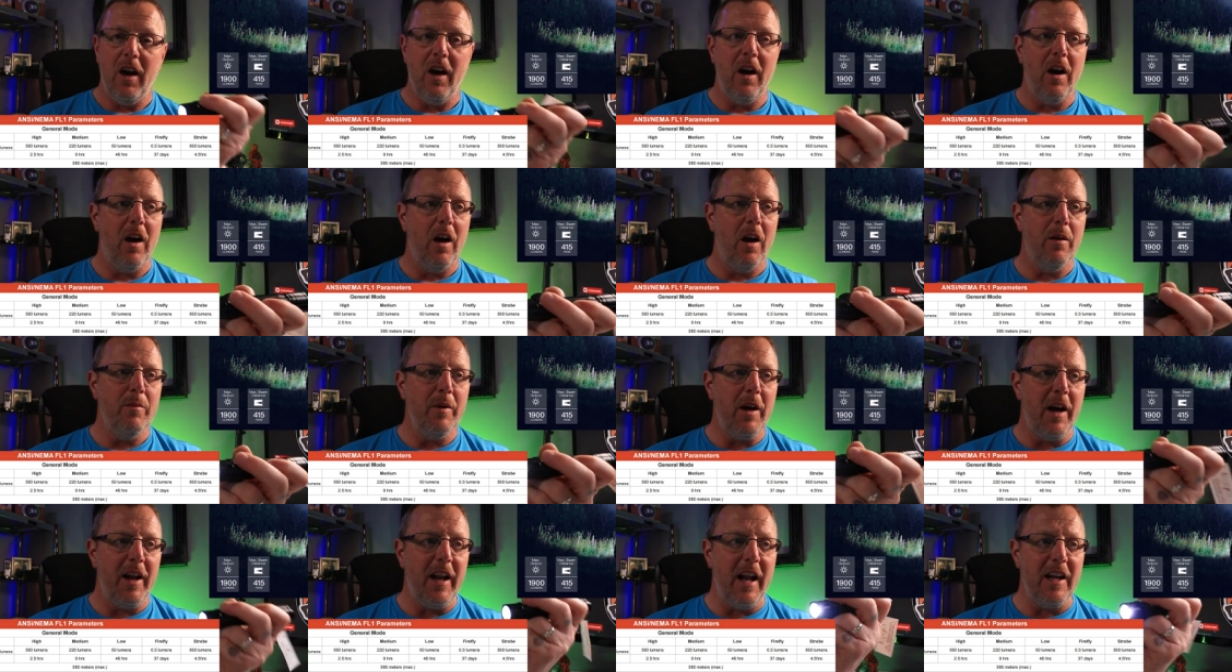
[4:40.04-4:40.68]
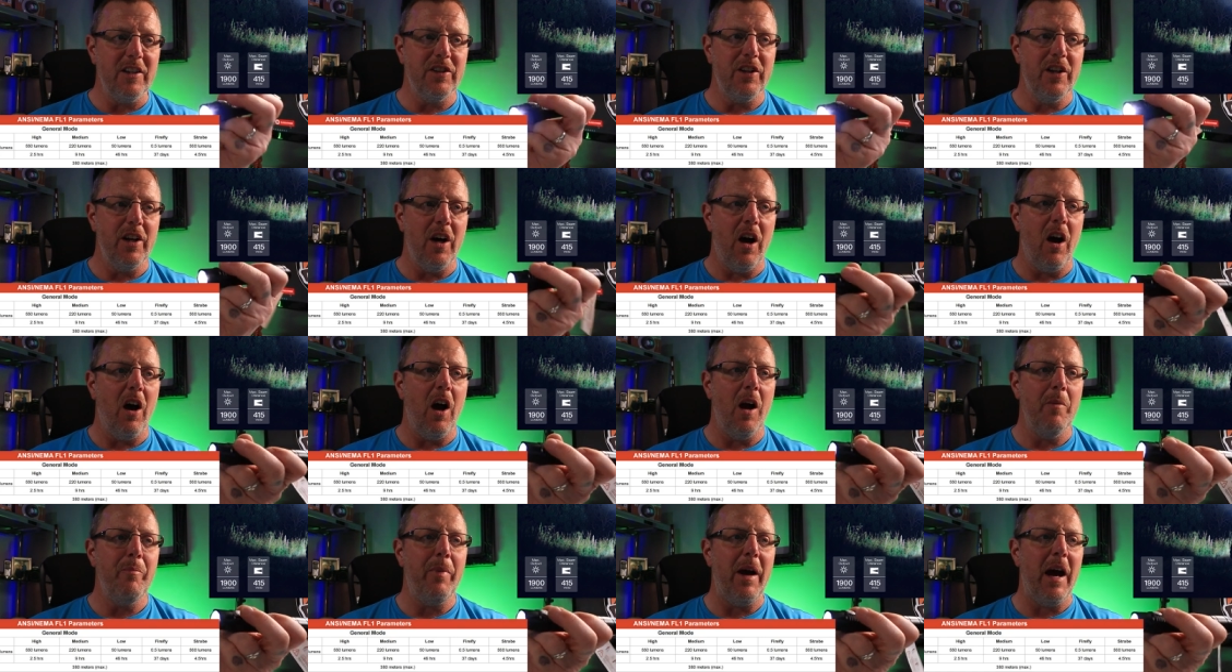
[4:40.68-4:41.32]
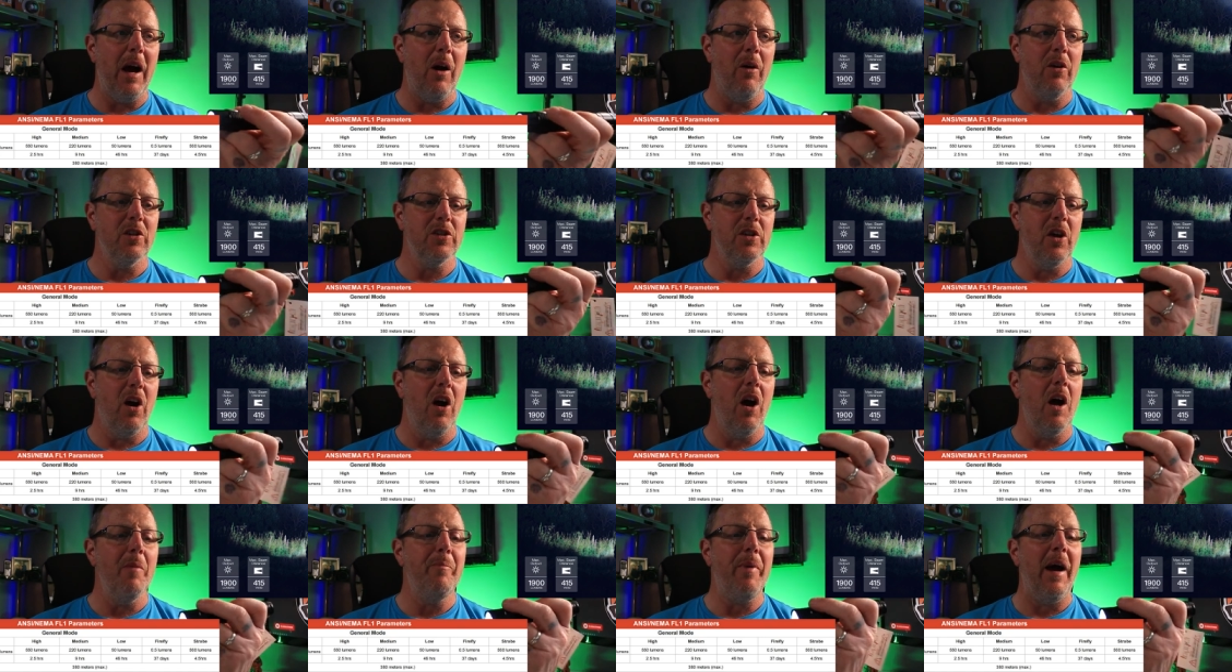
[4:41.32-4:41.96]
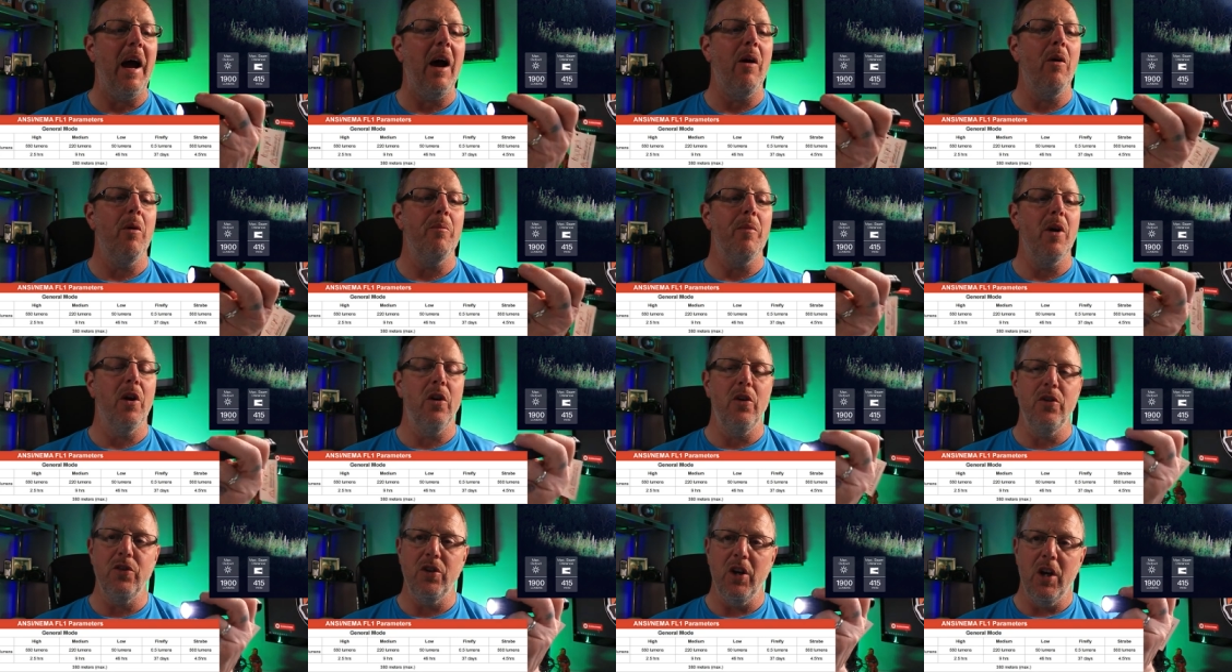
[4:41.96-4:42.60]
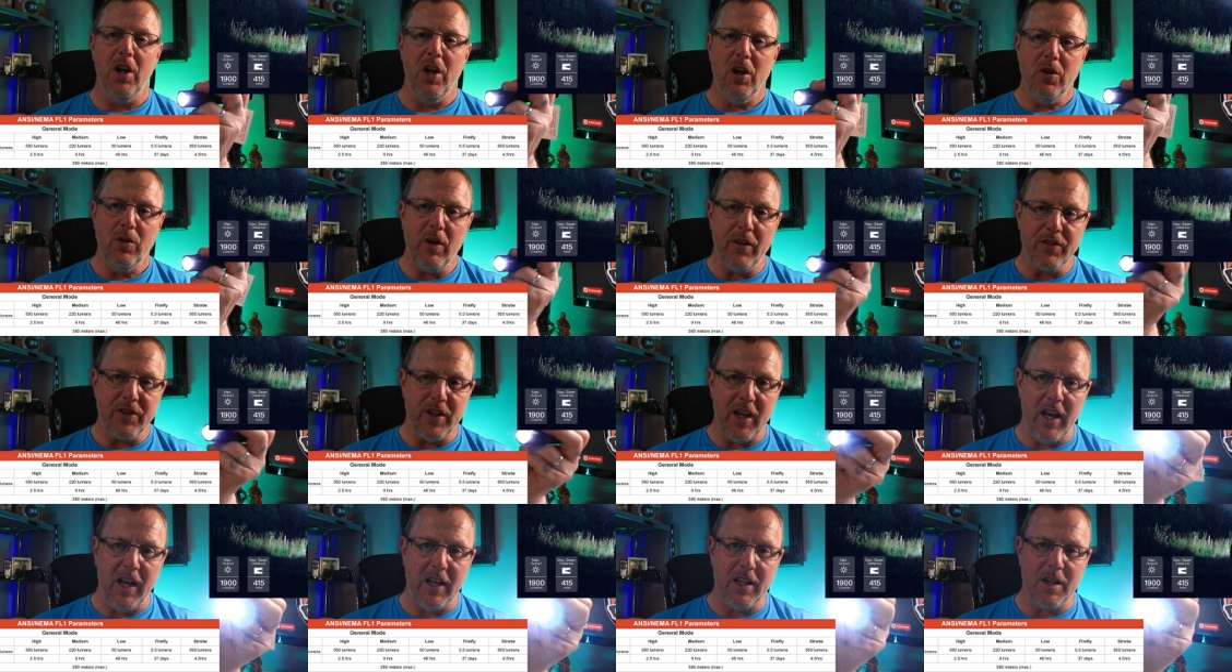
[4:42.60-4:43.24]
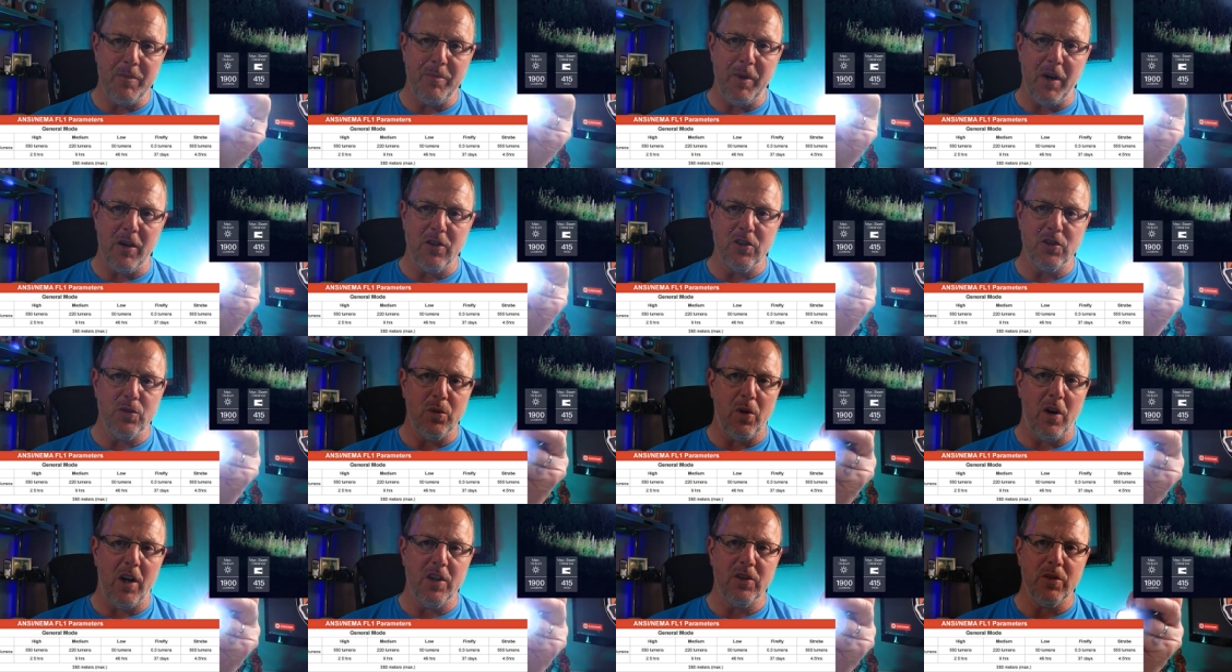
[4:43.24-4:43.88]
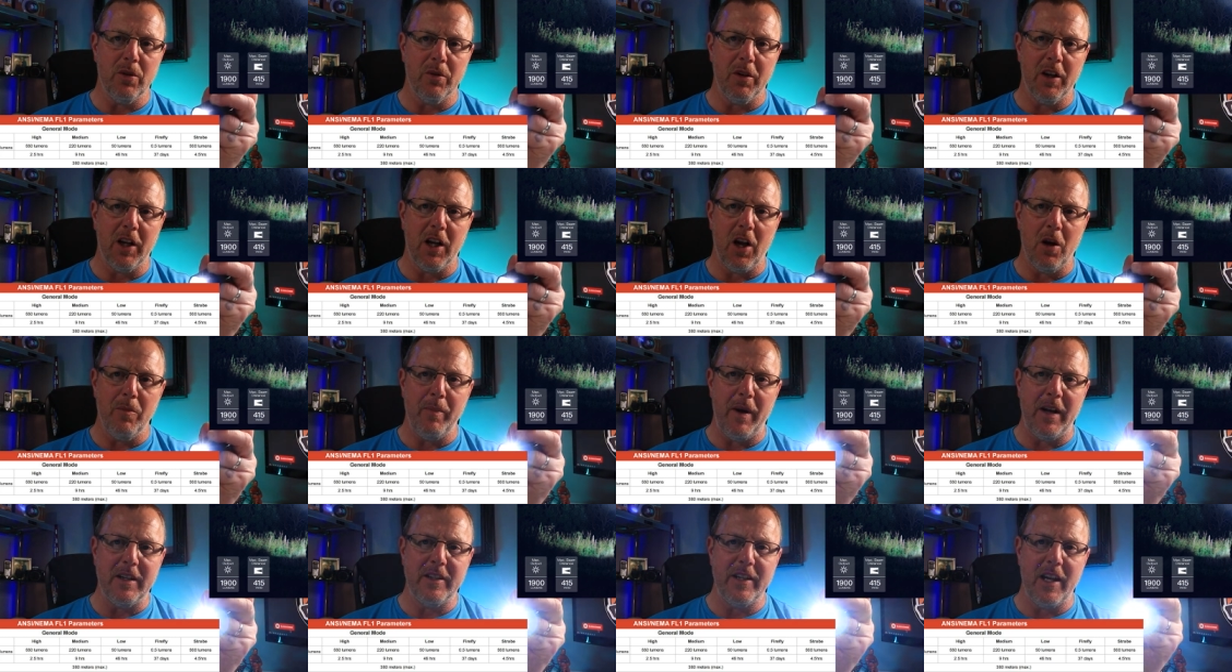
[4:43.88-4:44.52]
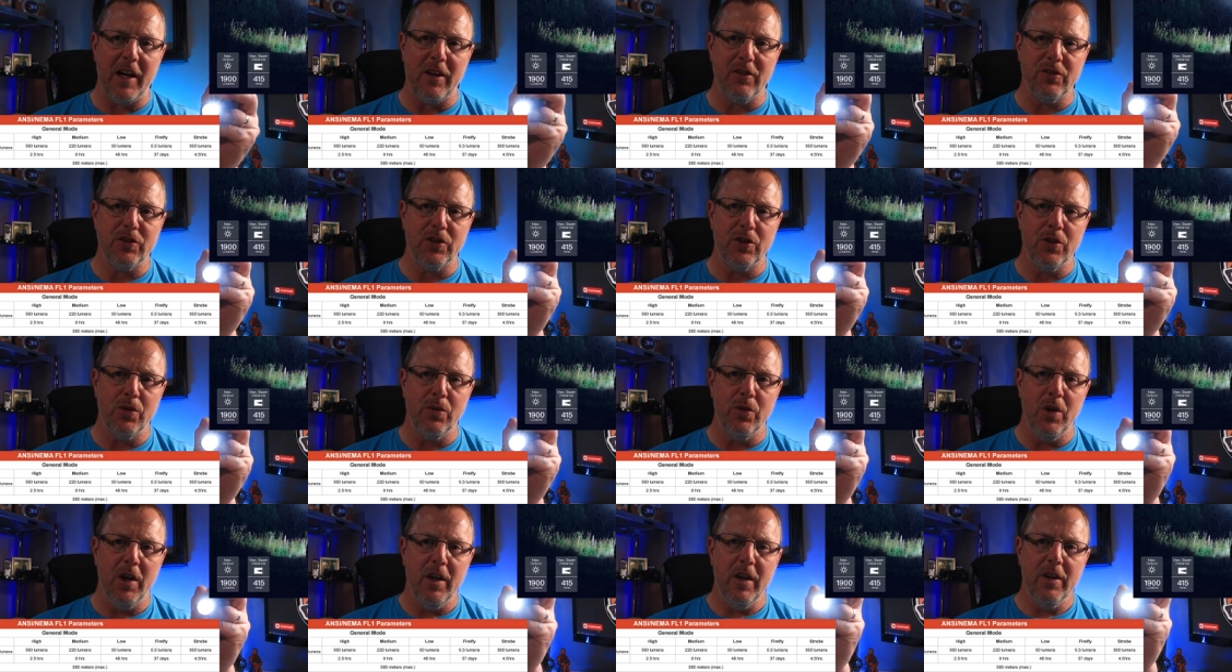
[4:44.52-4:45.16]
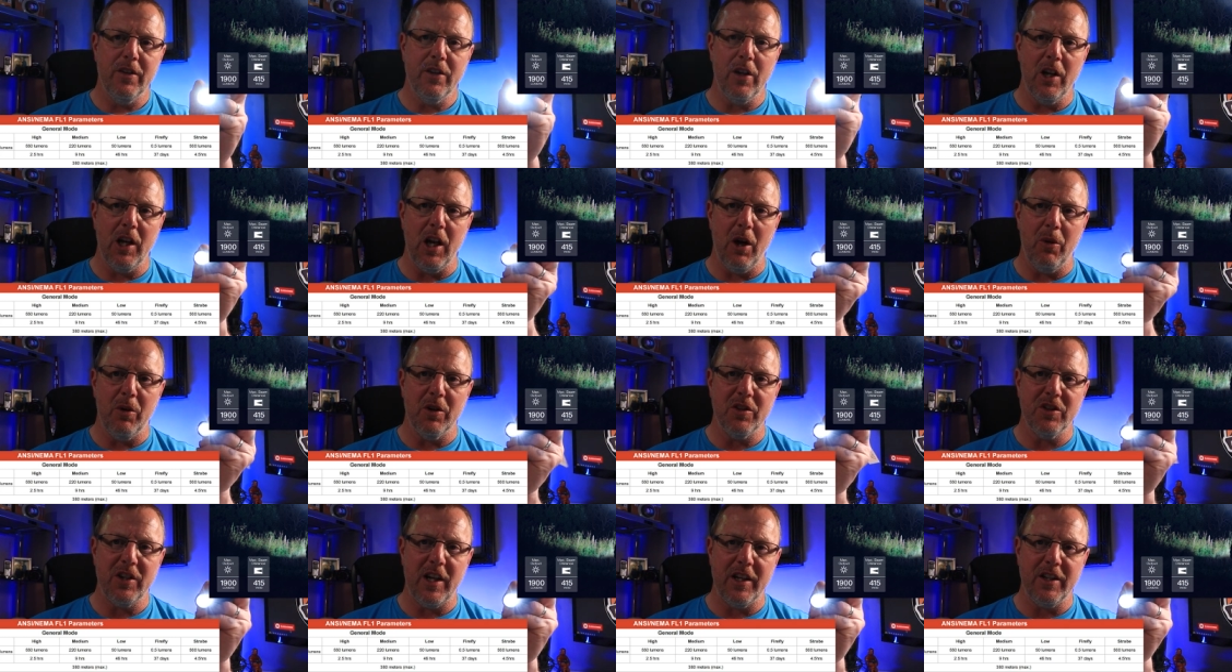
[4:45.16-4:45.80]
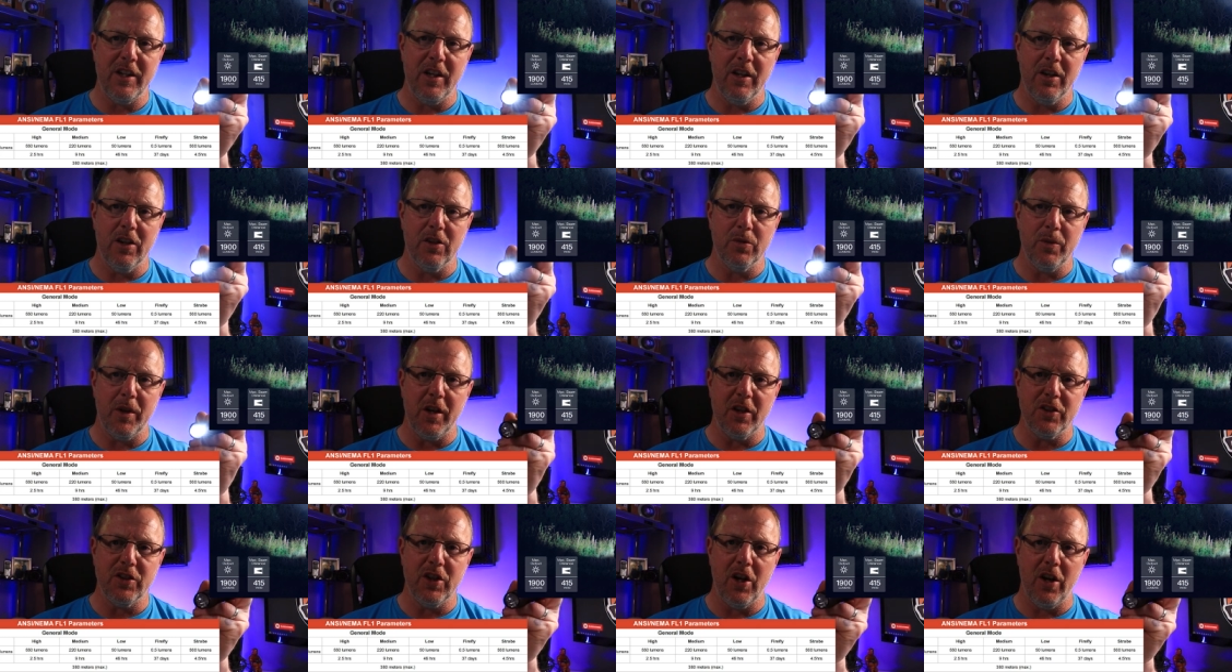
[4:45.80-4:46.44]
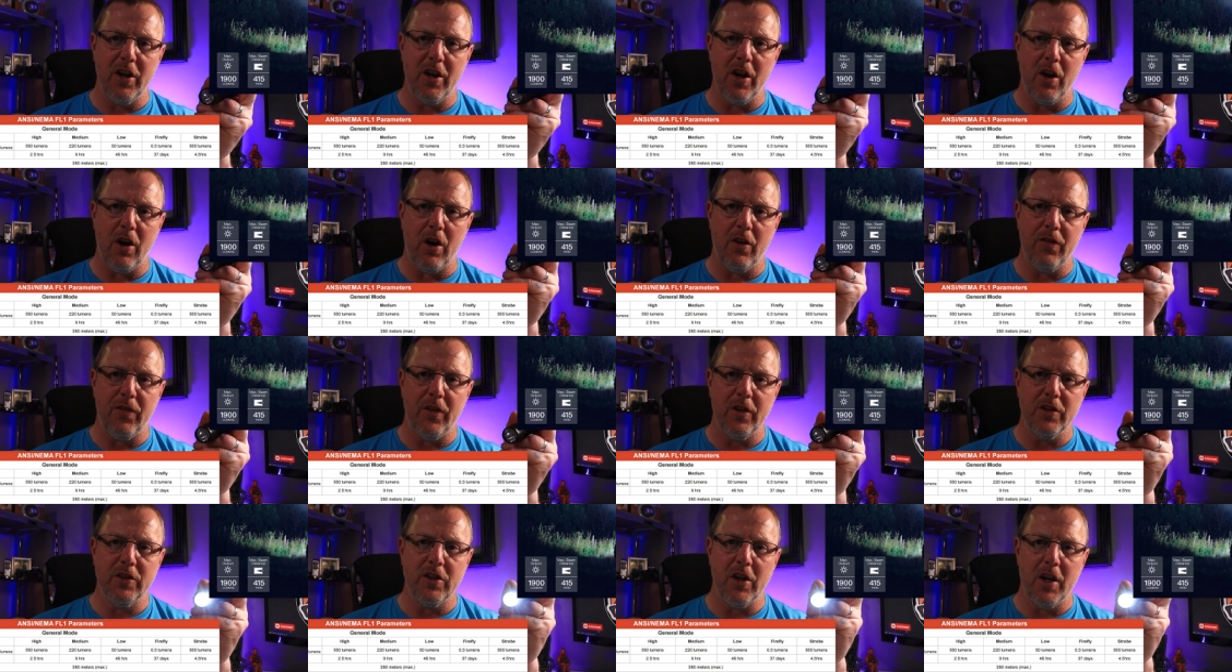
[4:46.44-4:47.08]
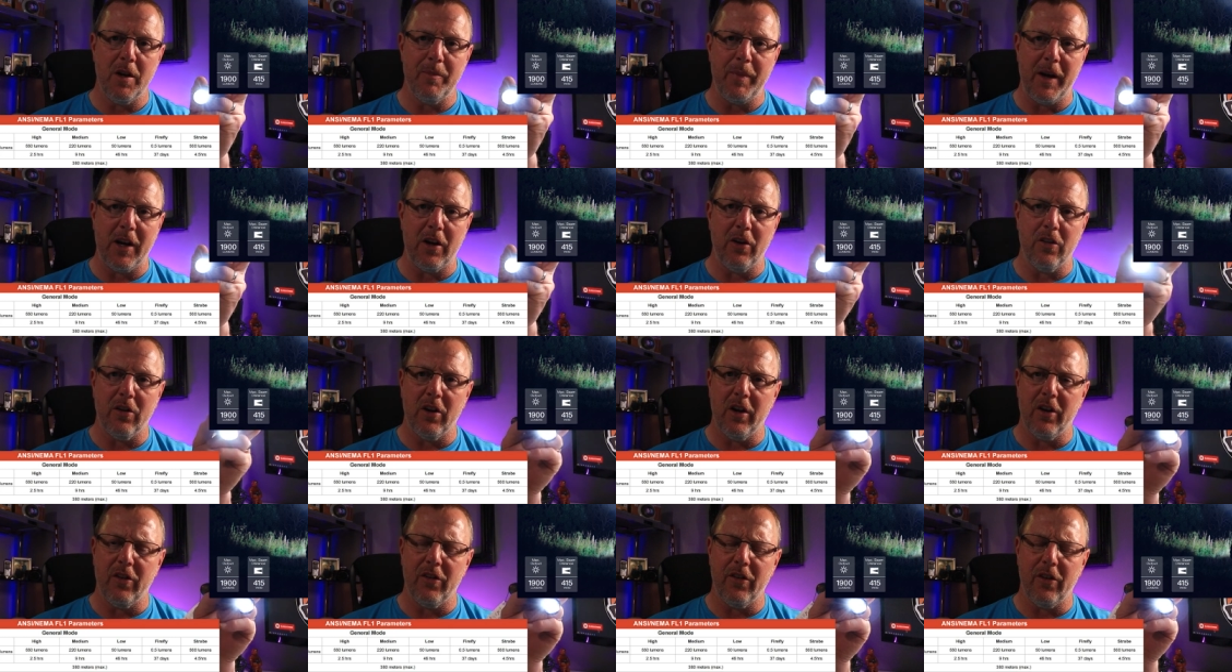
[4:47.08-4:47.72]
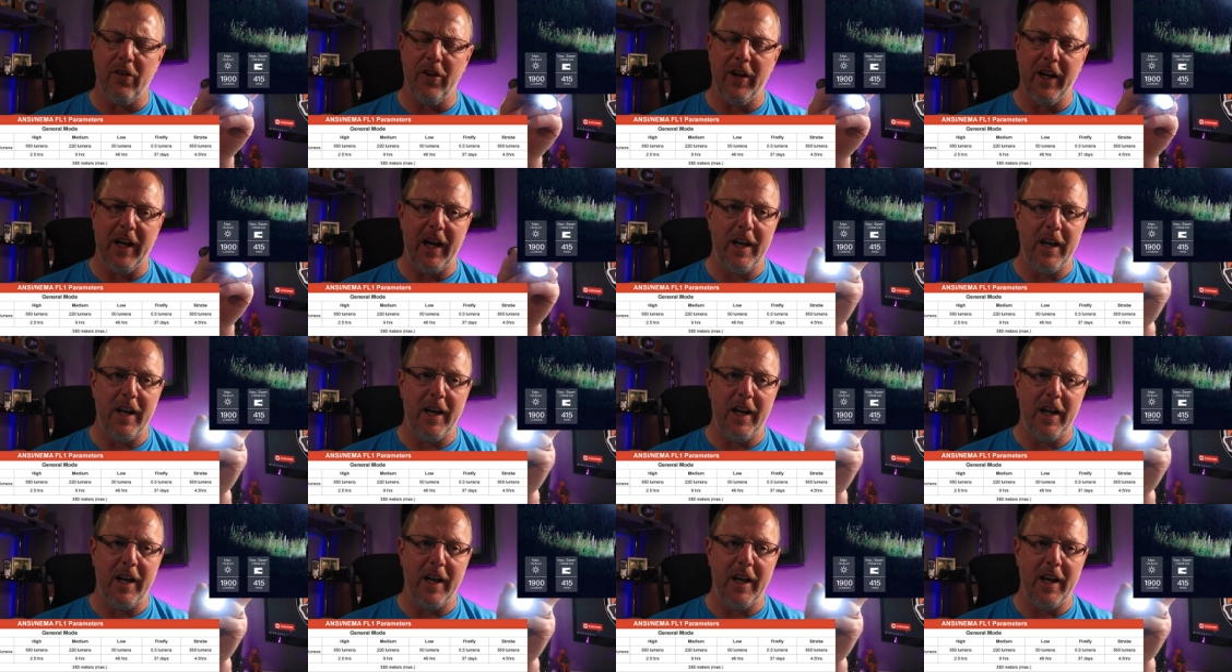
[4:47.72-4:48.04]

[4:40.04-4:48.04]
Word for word: um, and that's in high power. So high power mode, you have to hit the button twice. So I'm going to go back down to the lower setting, because when I turn it off and turn it back on, go on, on